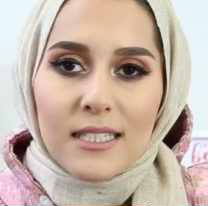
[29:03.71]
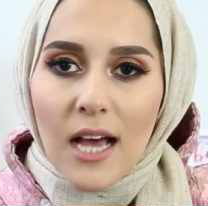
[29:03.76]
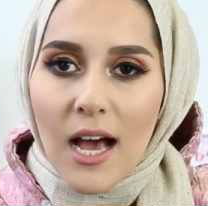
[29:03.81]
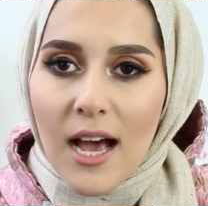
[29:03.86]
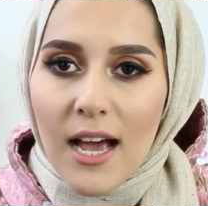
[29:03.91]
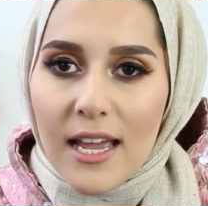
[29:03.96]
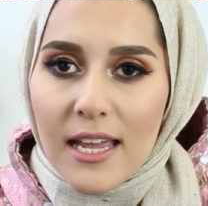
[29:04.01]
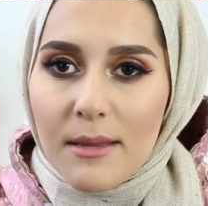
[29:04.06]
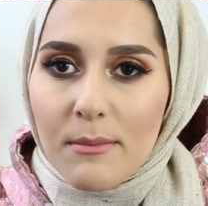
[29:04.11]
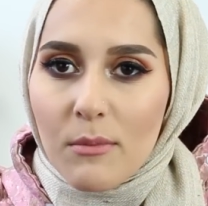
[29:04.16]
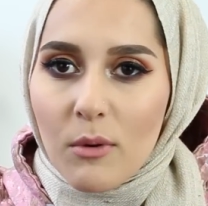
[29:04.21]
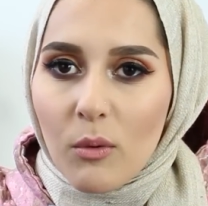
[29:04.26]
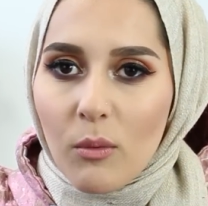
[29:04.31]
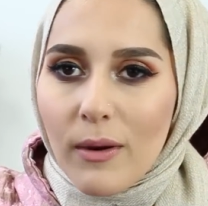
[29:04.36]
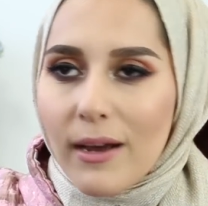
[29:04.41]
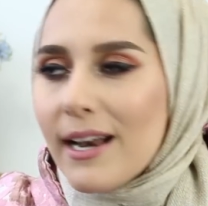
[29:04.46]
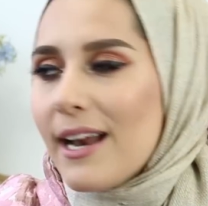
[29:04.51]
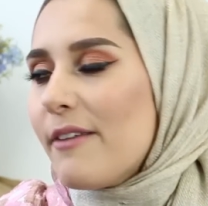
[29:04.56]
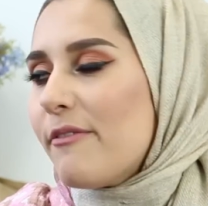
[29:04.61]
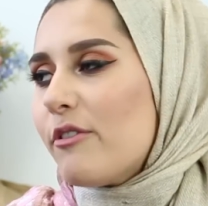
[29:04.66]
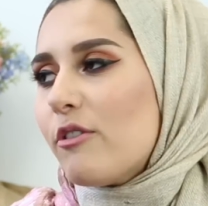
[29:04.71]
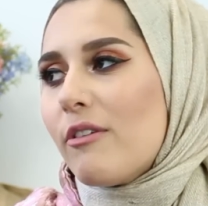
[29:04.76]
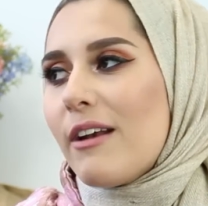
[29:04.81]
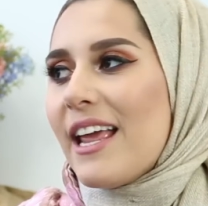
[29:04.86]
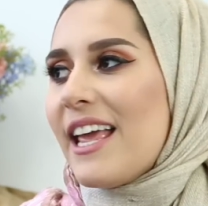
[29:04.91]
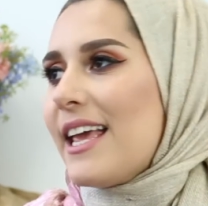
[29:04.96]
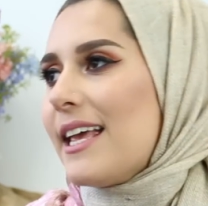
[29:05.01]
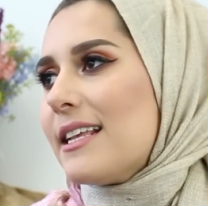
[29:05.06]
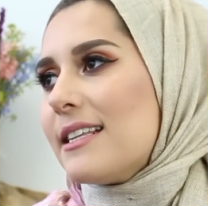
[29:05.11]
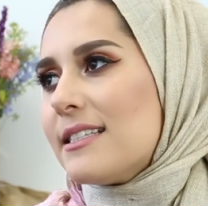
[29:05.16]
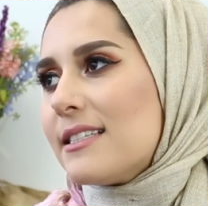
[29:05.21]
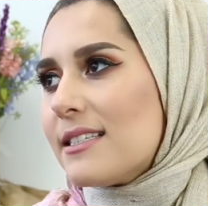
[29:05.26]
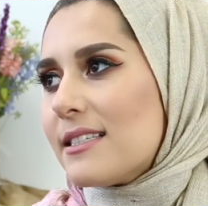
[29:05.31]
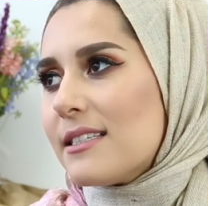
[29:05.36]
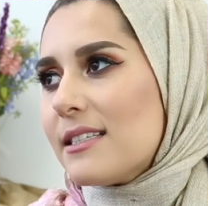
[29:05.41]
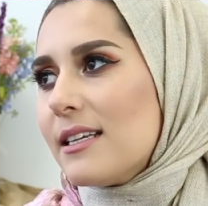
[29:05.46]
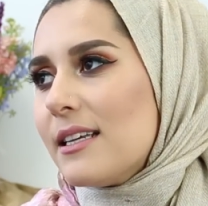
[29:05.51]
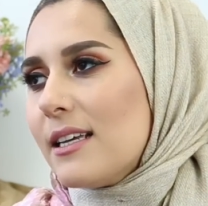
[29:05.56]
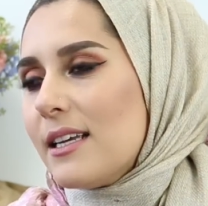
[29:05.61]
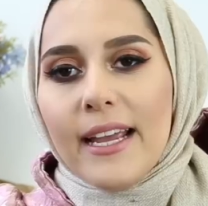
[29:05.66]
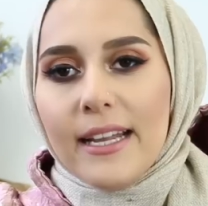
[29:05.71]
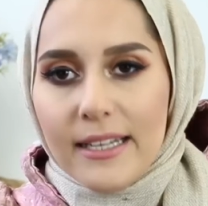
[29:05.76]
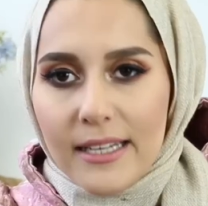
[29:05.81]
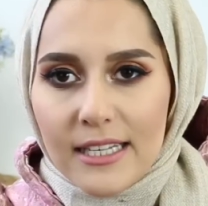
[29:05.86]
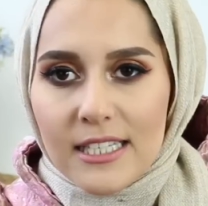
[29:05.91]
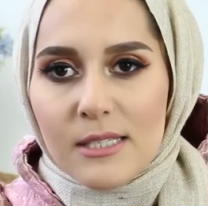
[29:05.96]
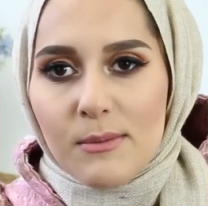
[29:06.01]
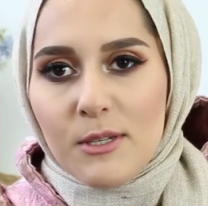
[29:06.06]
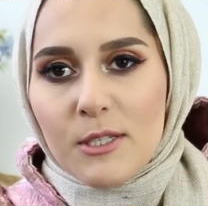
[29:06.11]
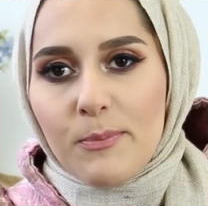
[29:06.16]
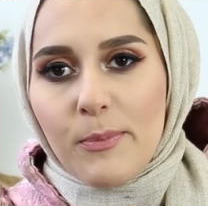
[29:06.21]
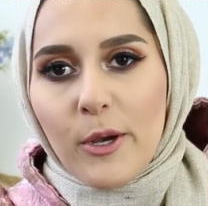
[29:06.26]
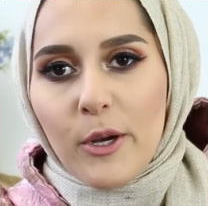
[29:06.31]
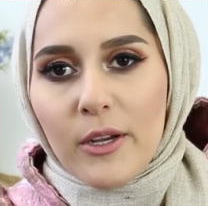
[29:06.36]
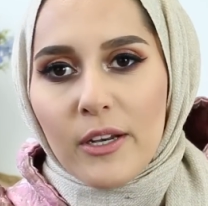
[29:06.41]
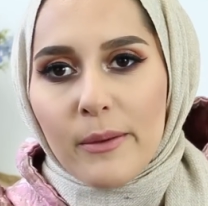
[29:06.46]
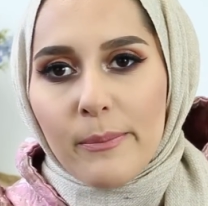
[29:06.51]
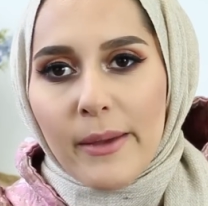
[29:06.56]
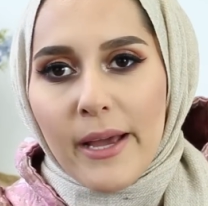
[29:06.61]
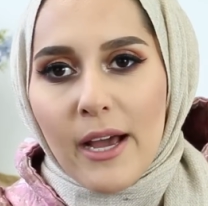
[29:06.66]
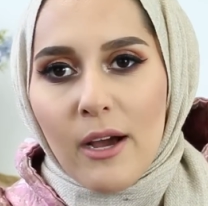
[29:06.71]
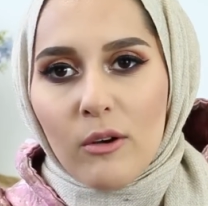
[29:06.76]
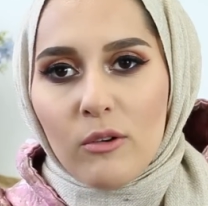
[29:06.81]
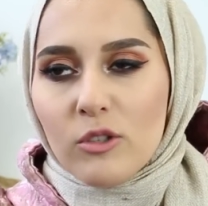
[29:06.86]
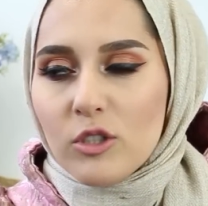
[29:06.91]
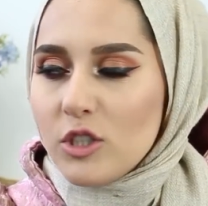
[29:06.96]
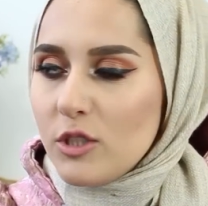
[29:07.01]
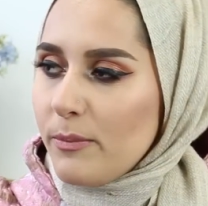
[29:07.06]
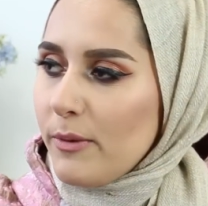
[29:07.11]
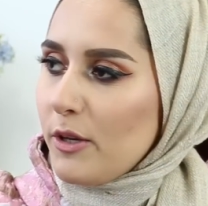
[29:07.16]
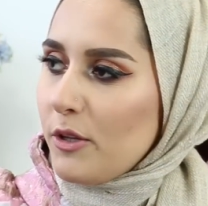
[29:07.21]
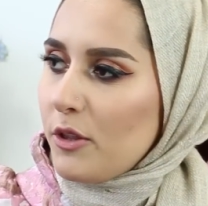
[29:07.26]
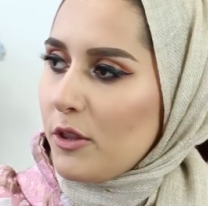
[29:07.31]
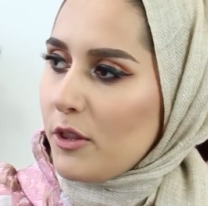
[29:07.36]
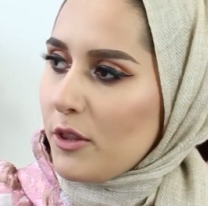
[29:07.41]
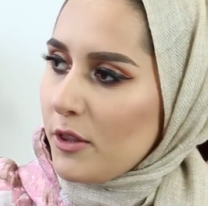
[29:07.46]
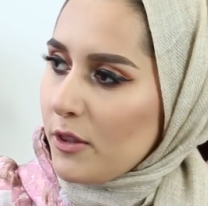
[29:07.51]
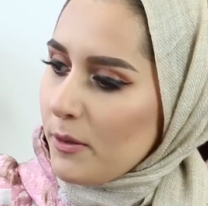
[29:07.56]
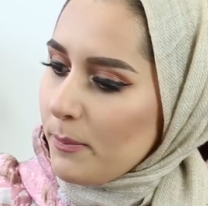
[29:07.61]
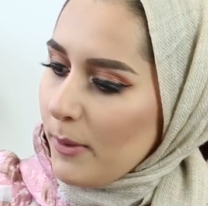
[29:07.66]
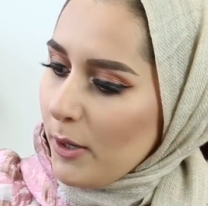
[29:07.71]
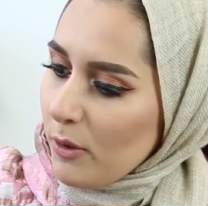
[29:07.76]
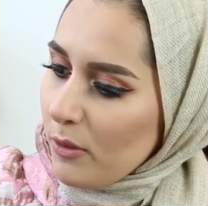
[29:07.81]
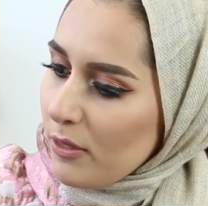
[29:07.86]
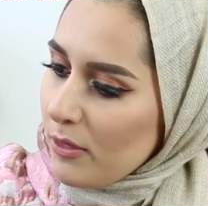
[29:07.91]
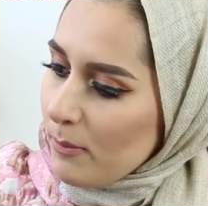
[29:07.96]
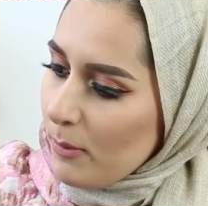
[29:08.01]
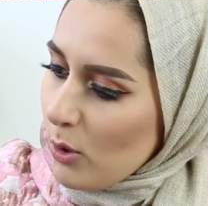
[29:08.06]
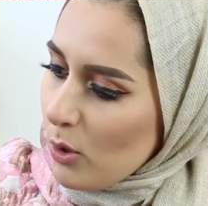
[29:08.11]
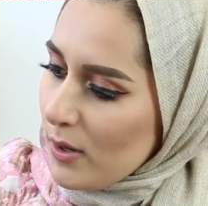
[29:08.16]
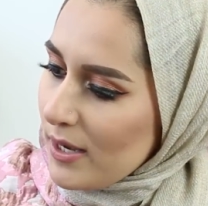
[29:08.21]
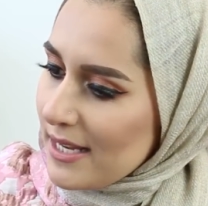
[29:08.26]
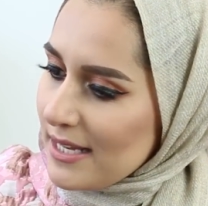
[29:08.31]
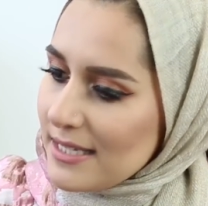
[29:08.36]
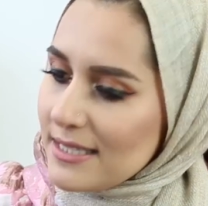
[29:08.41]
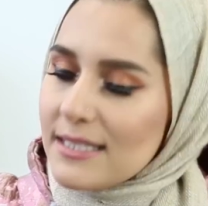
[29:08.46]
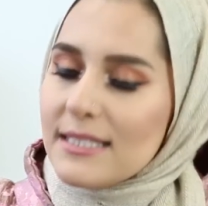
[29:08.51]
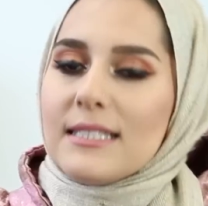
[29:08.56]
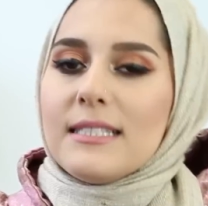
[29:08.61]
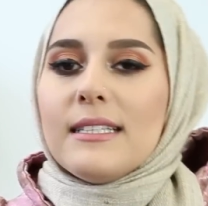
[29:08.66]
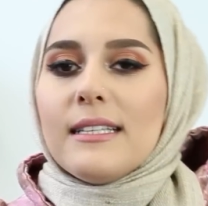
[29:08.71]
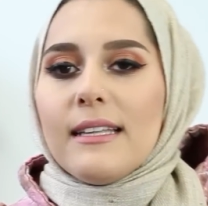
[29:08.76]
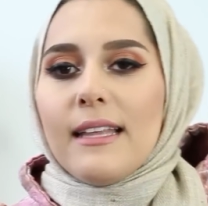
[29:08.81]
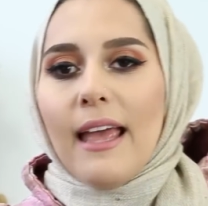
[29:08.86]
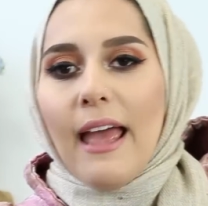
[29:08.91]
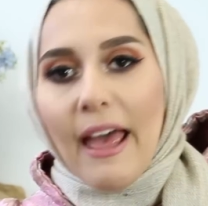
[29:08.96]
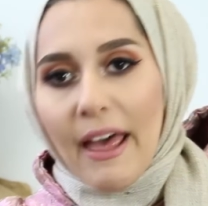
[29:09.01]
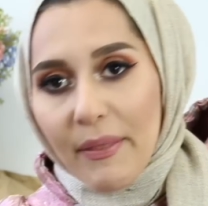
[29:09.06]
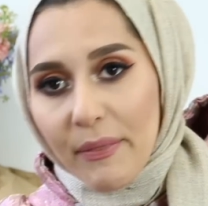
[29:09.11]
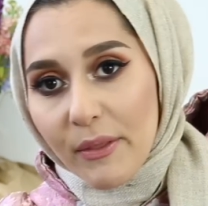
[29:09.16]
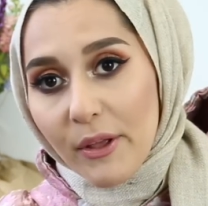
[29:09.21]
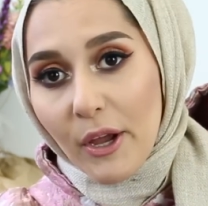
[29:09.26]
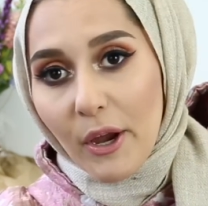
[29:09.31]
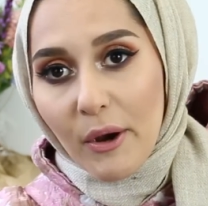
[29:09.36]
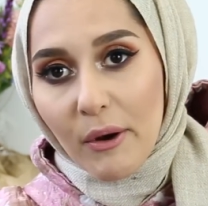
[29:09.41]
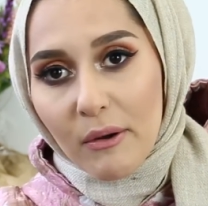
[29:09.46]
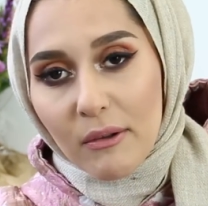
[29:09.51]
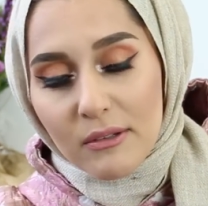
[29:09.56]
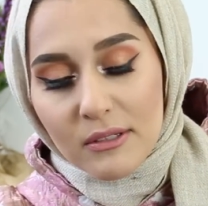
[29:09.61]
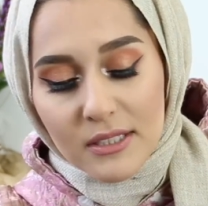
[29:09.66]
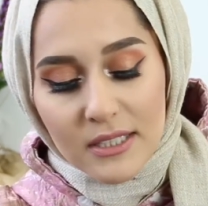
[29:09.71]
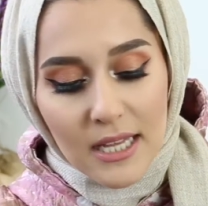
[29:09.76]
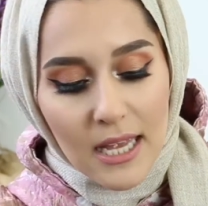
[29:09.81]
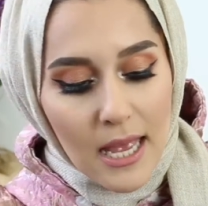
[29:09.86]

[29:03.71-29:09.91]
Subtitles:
time, wherever it is. It needs to be spoken about to both the boys and the girls.